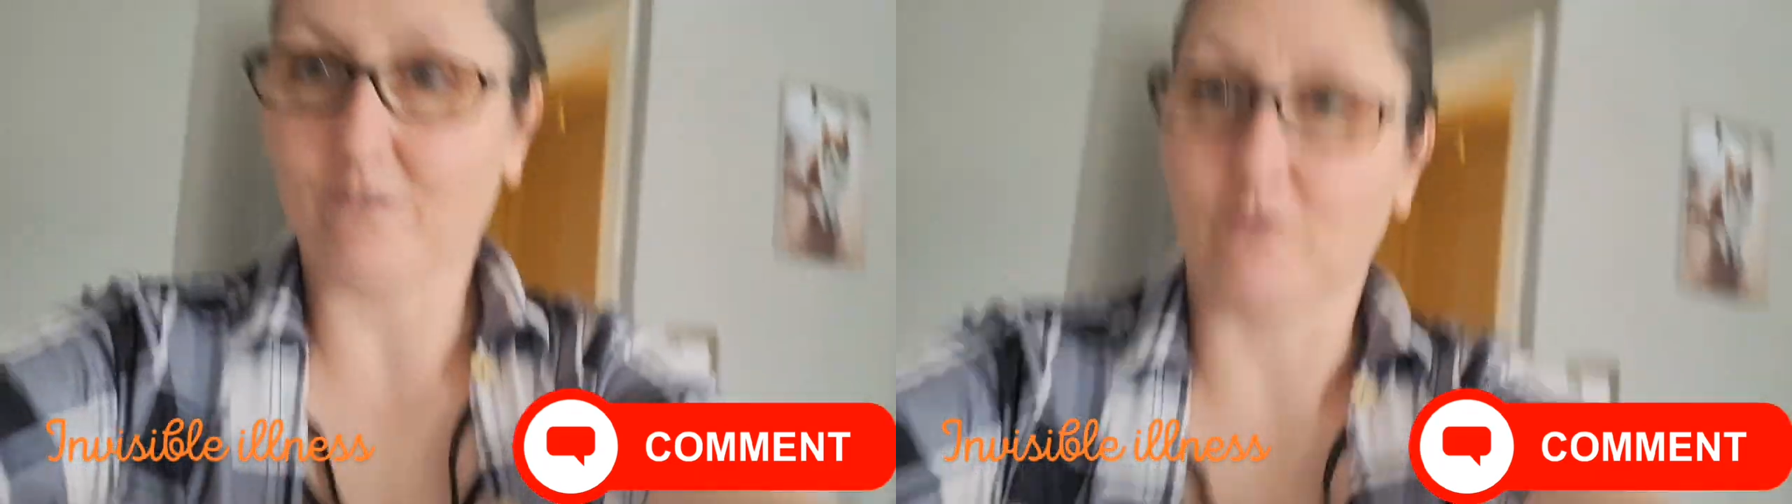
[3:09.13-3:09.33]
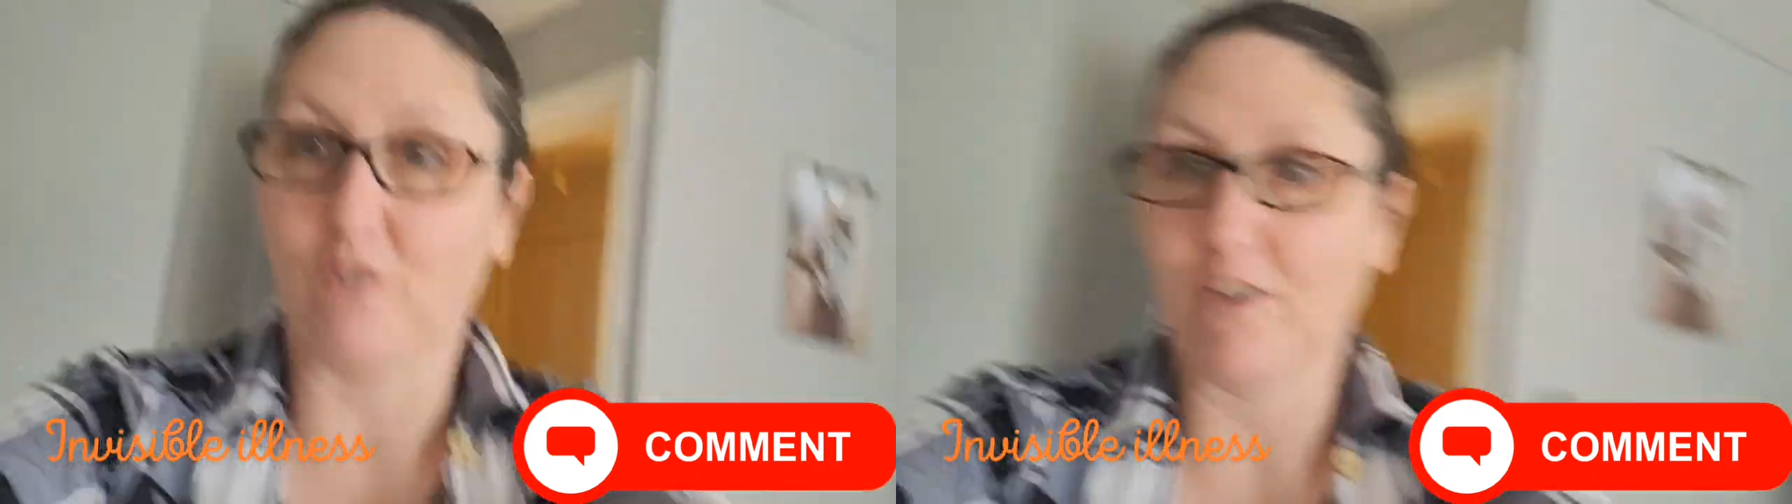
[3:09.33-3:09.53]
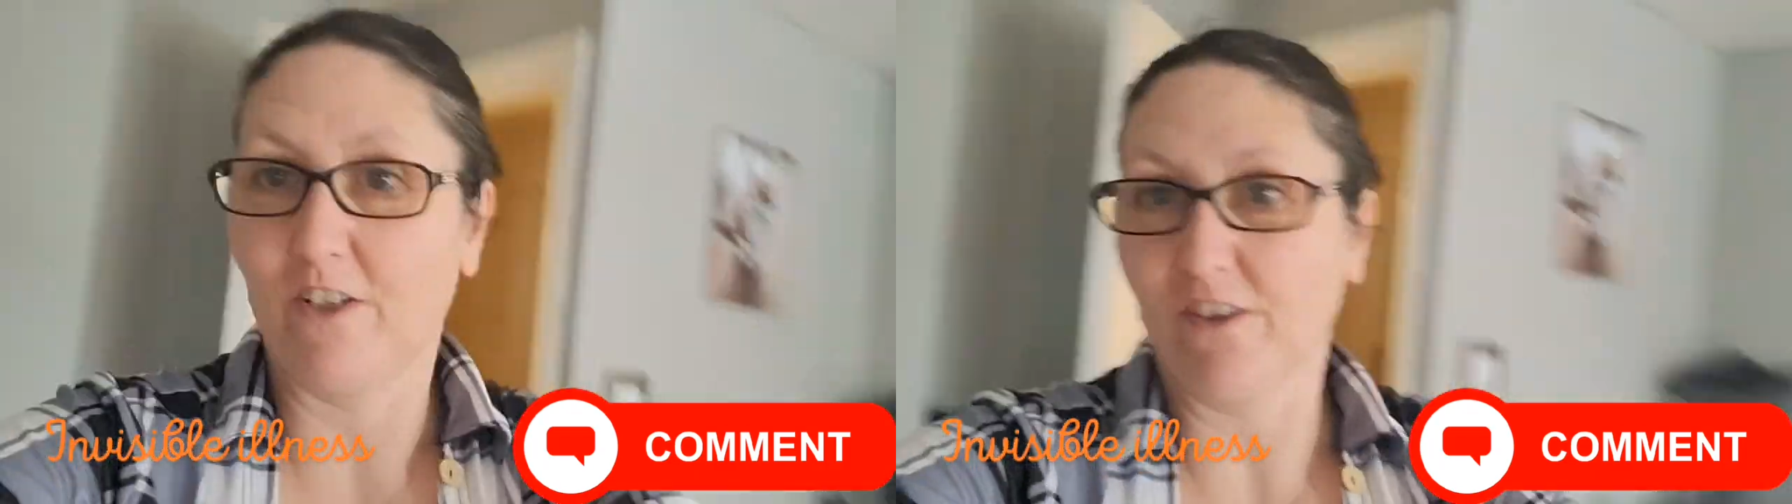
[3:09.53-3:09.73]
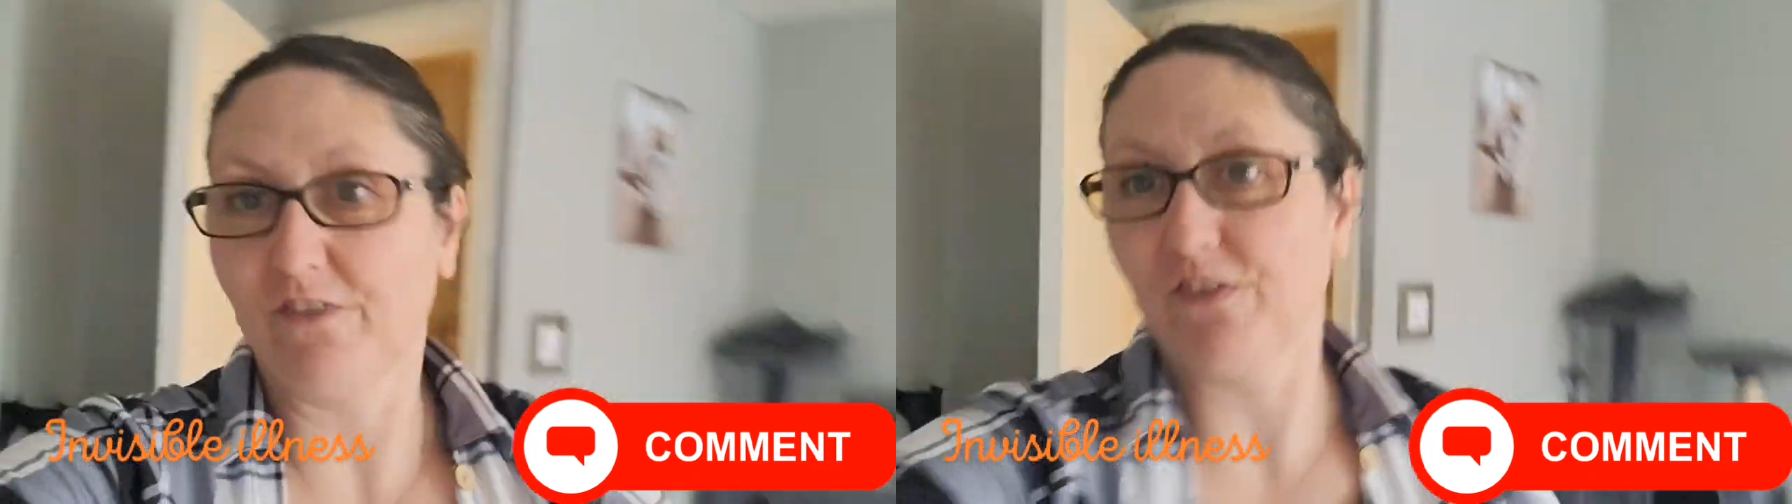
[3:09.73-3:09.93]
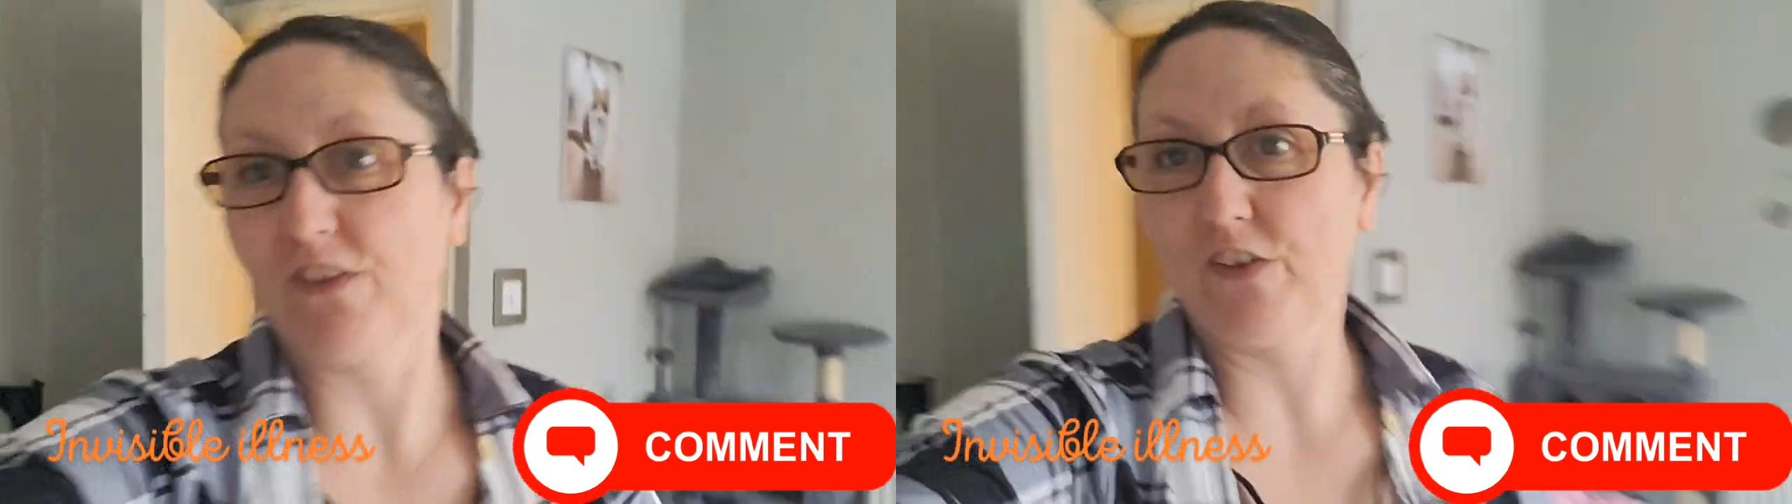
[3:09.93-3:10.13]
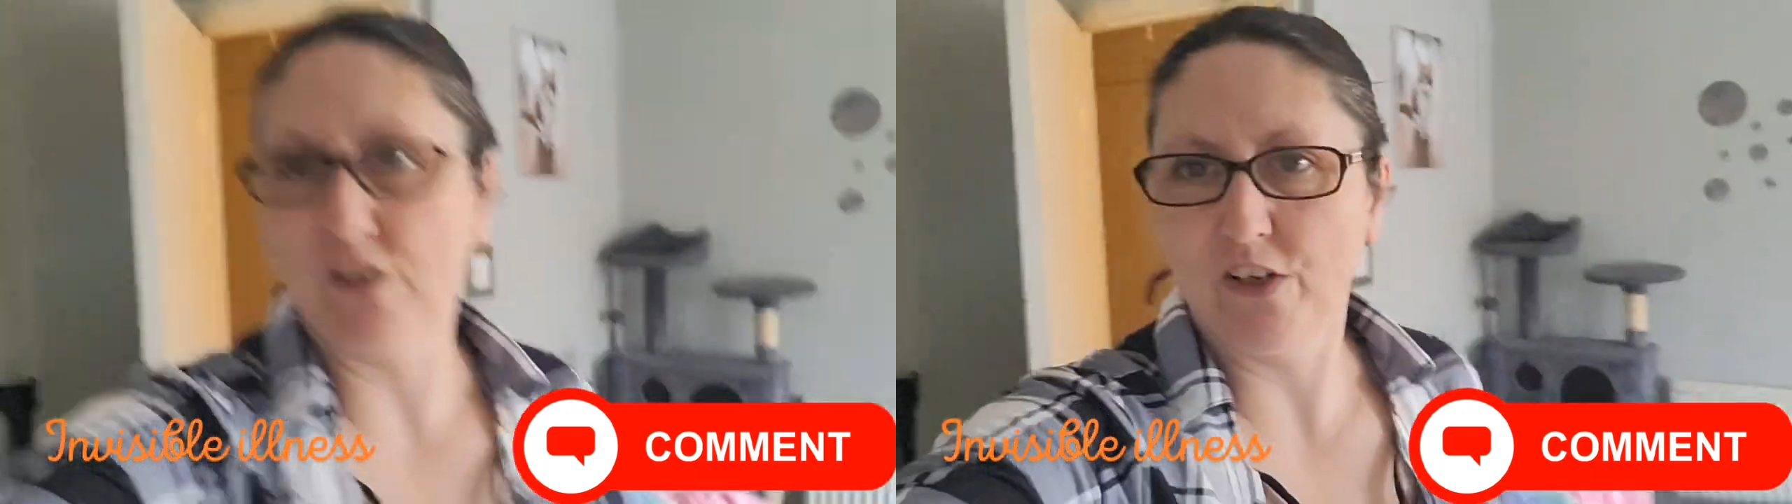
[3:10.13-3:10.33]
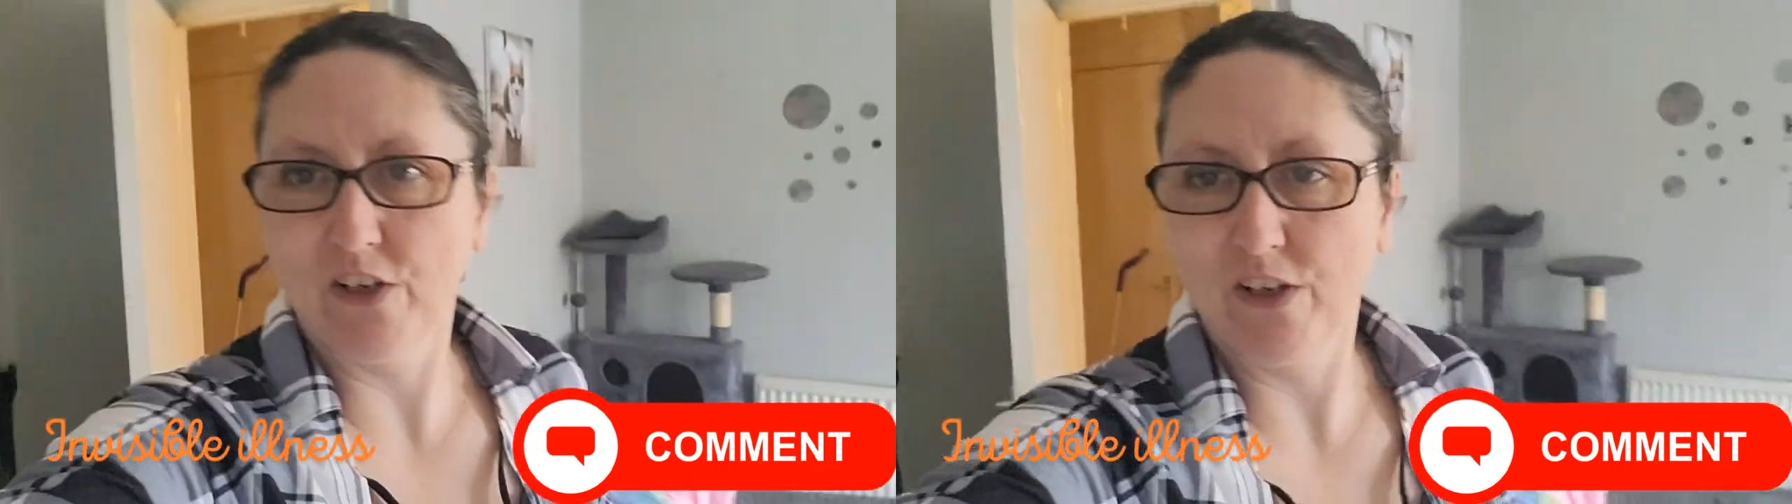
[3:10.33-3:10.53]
I've got Ronnie on the floor.